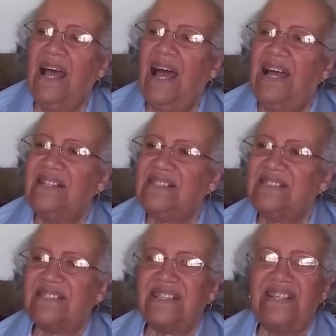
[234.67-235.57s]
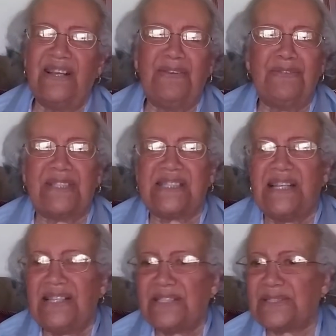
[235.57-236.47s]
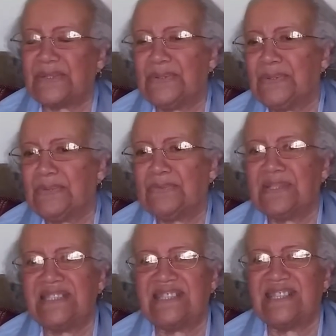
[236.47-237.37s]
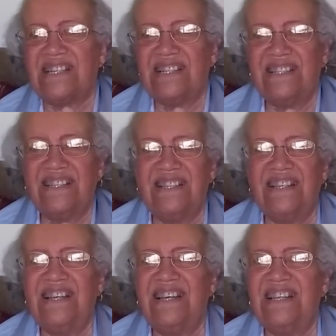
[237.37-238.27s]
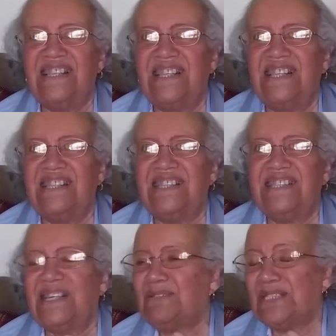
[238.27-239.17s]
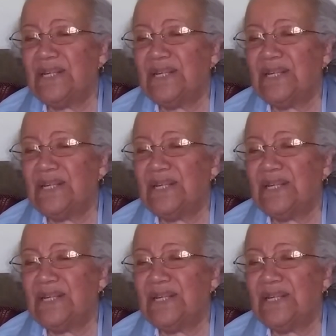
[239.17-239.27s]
And Sunday school was, there was